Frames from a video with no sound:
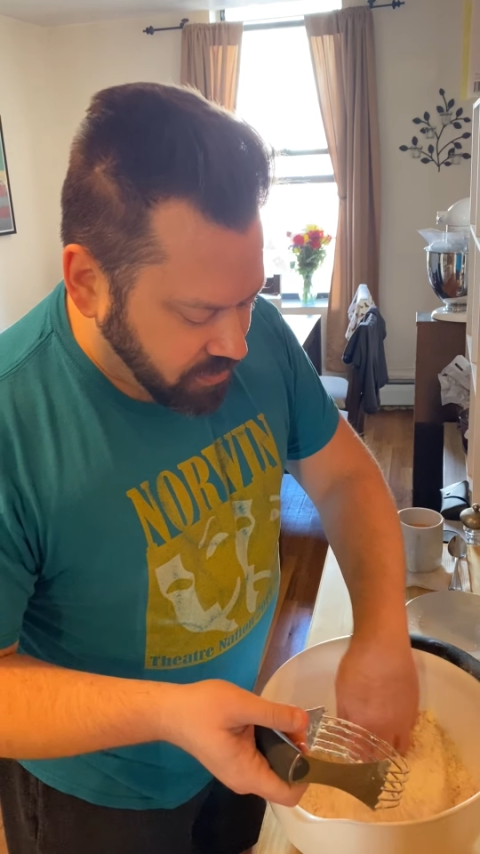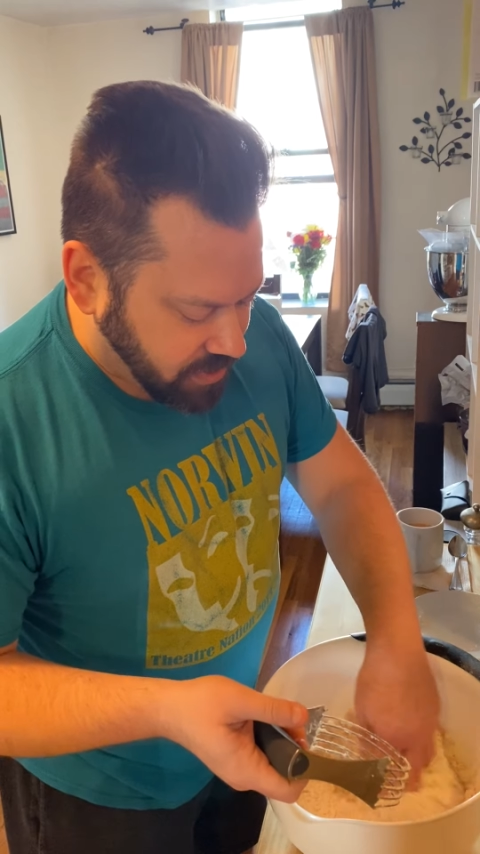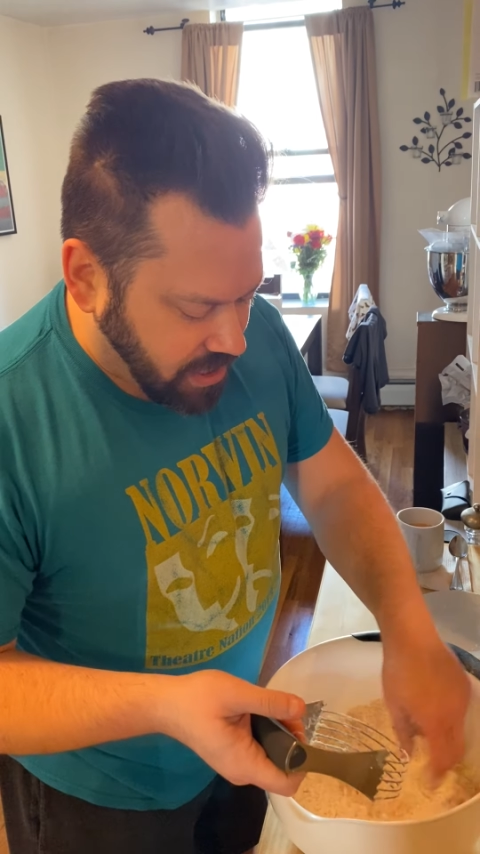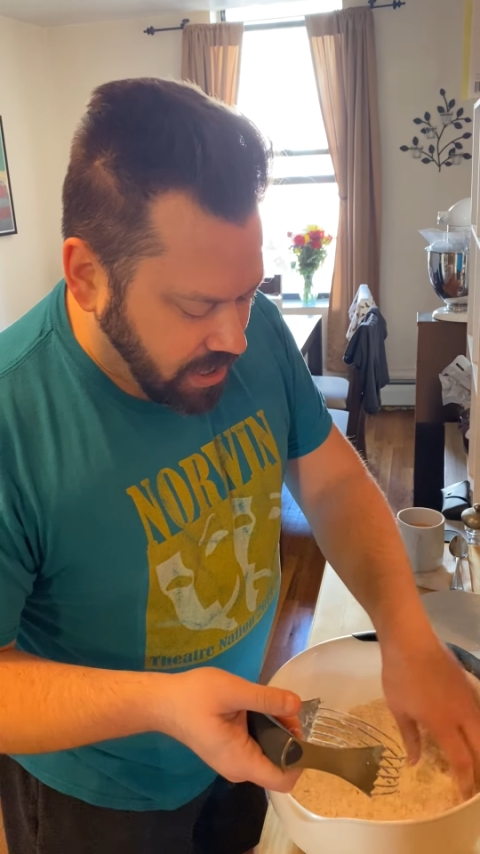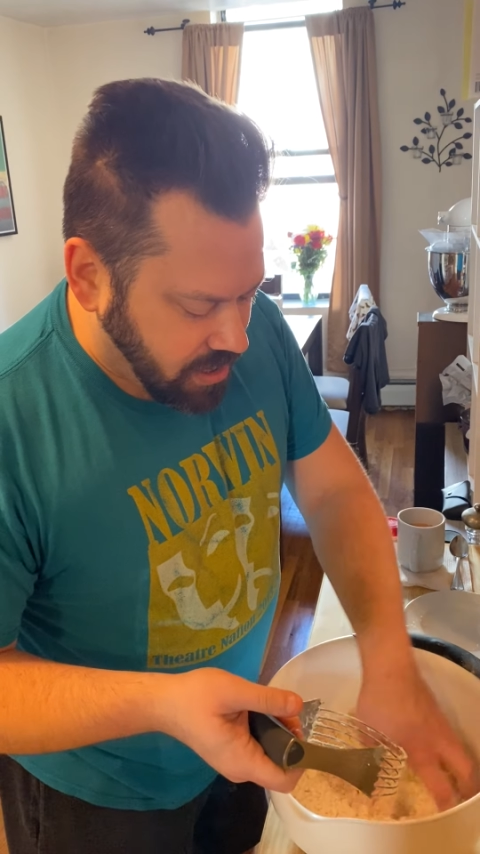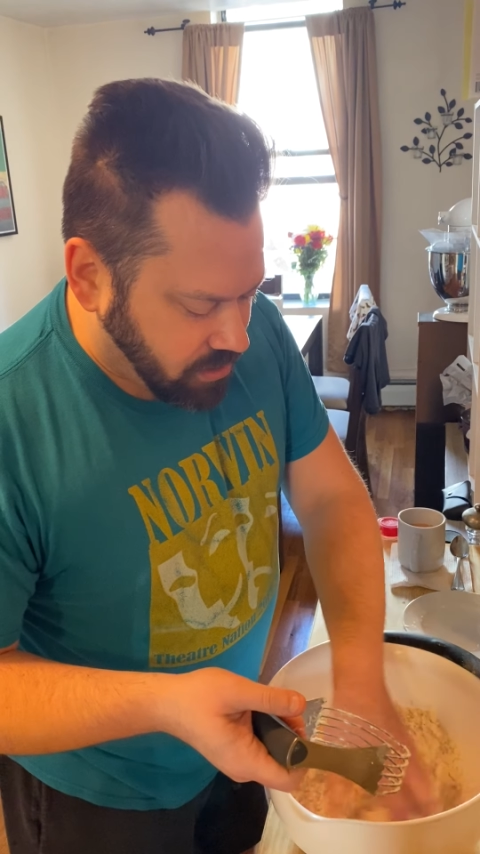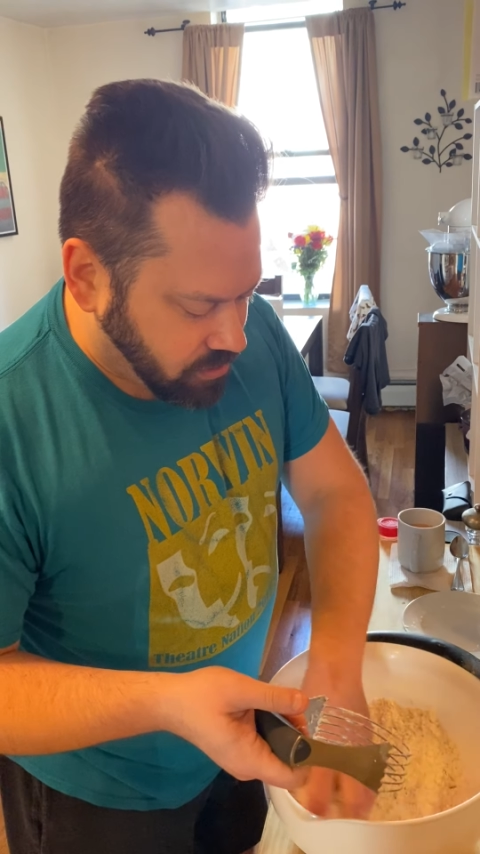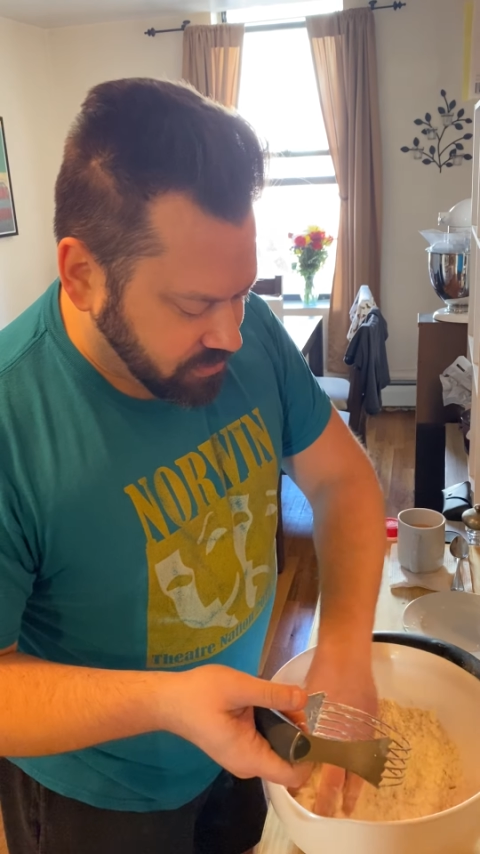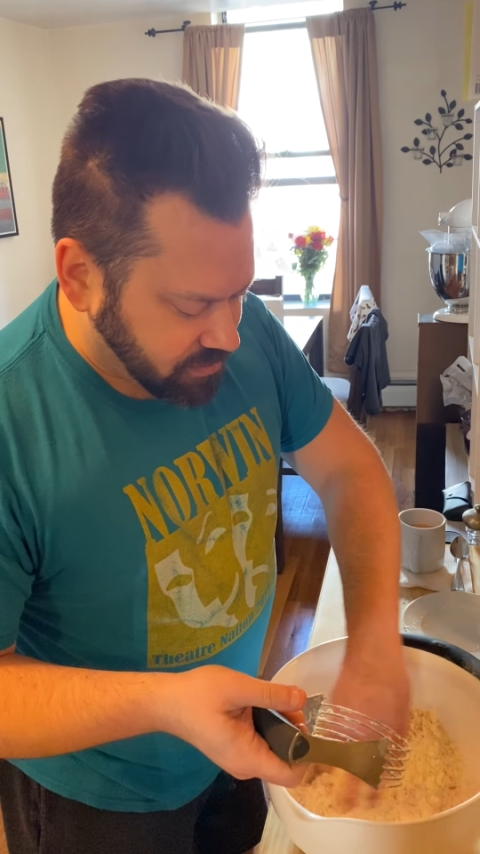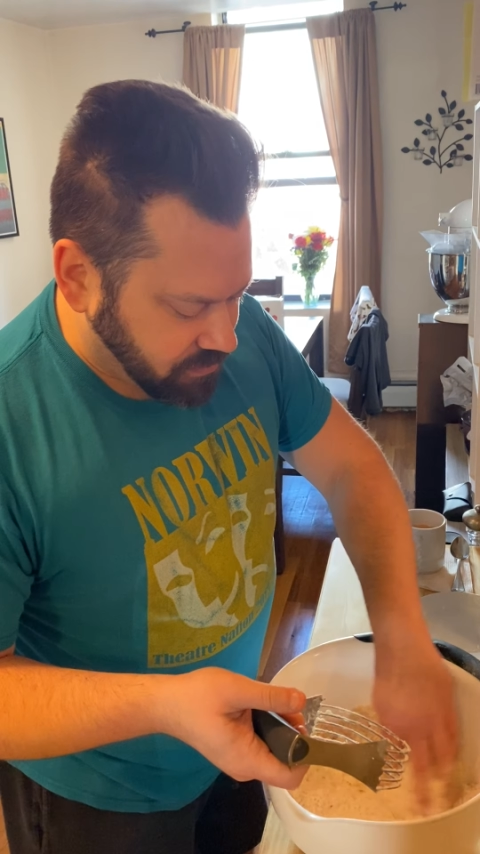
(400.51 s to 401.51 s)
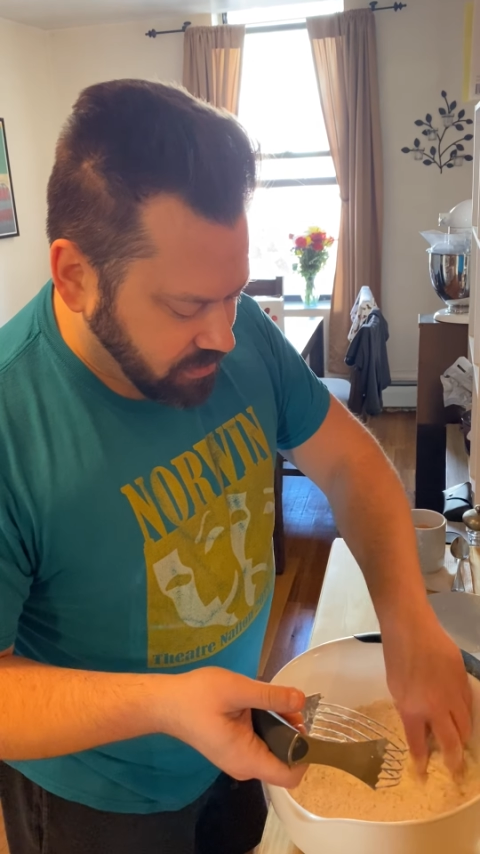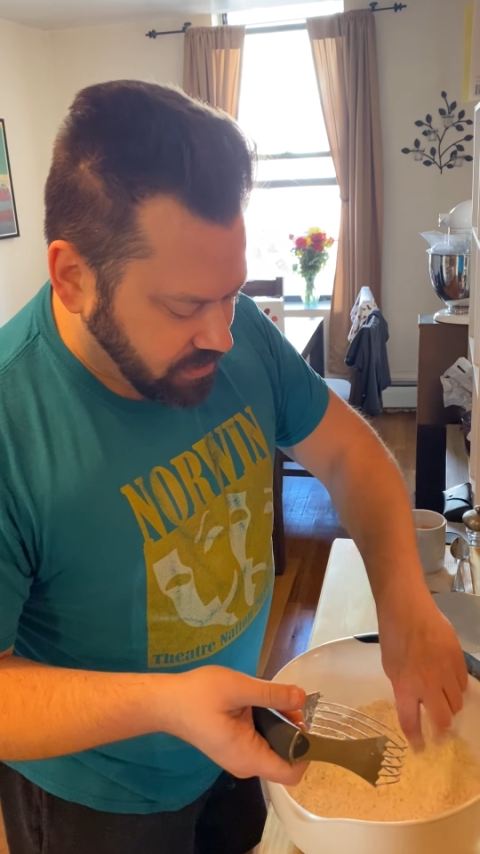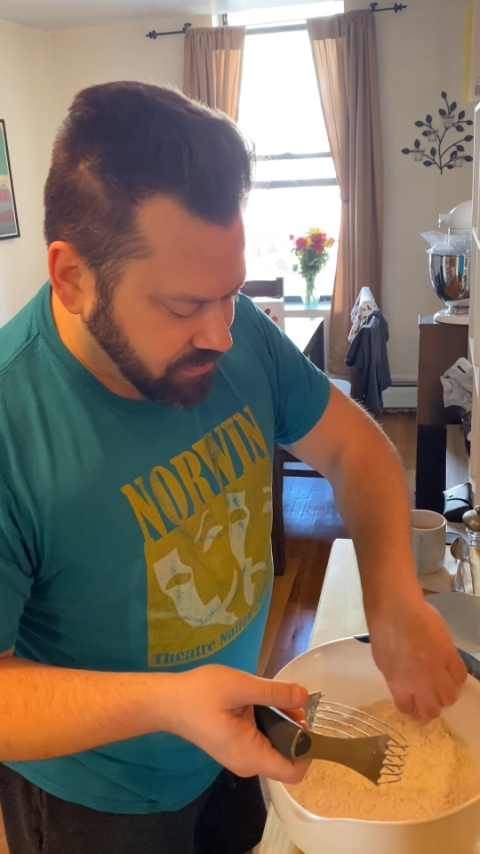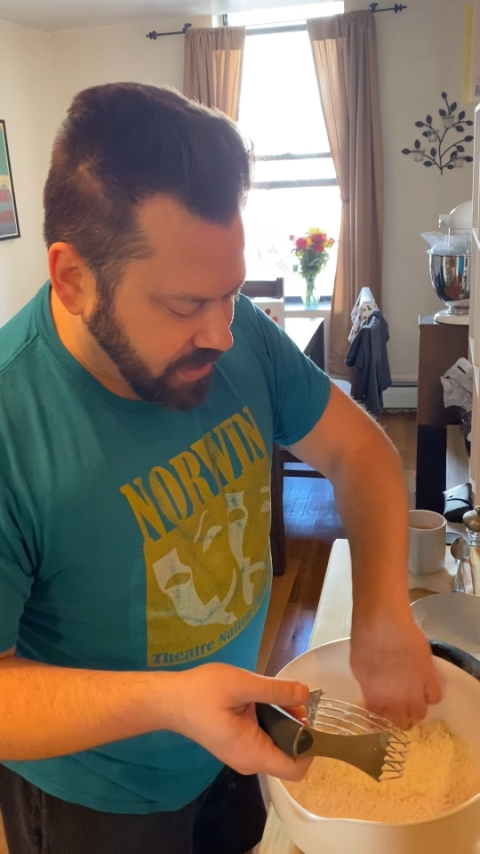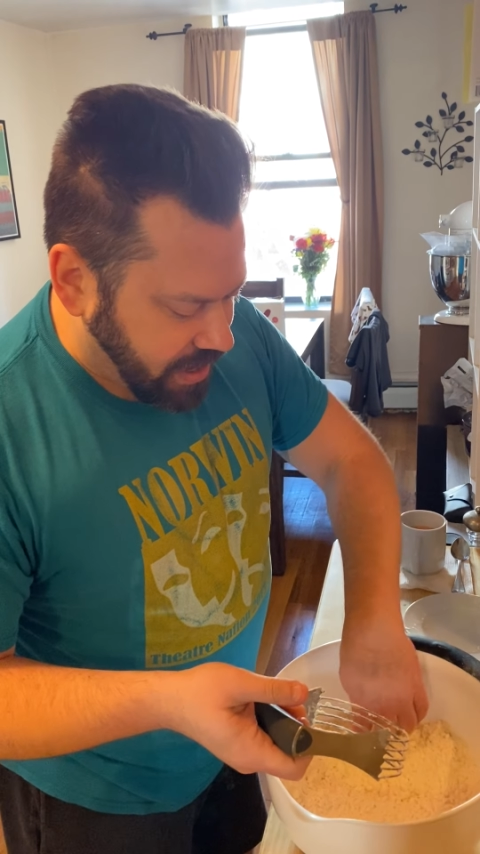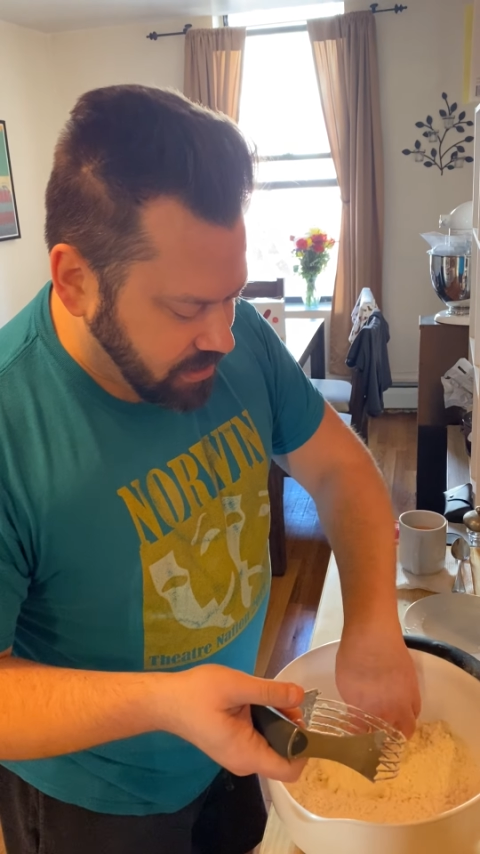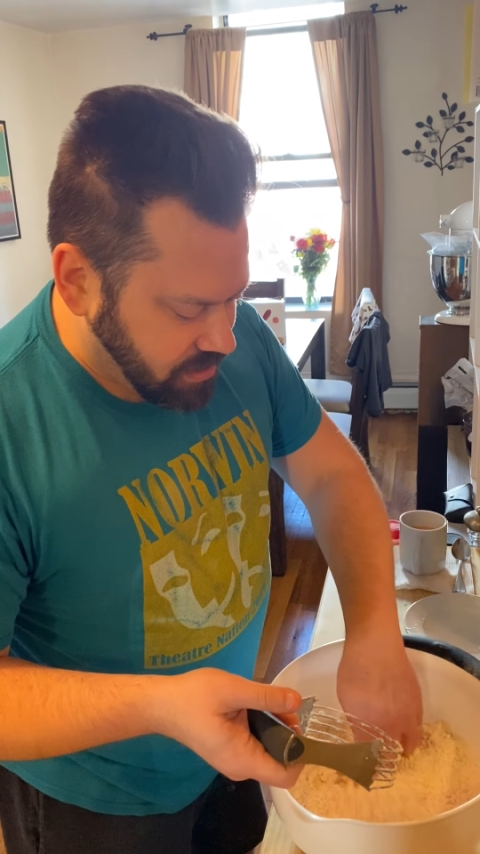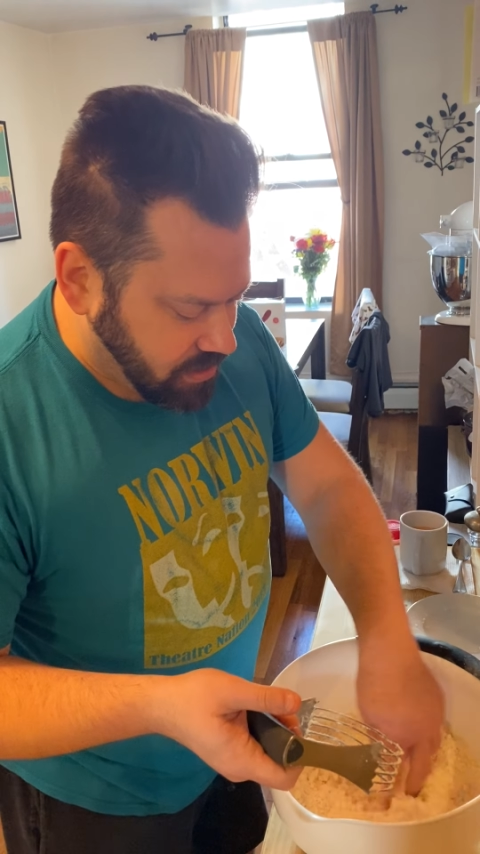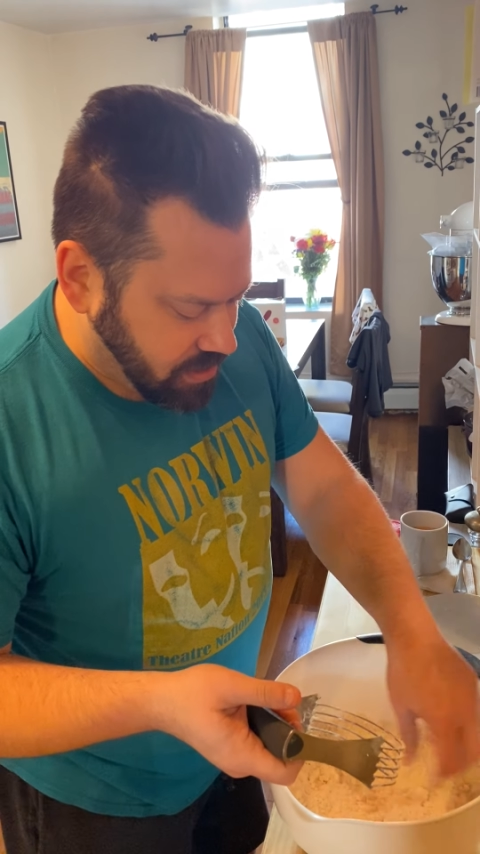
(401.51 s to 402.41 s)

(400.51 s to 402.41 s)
a cake or something like that,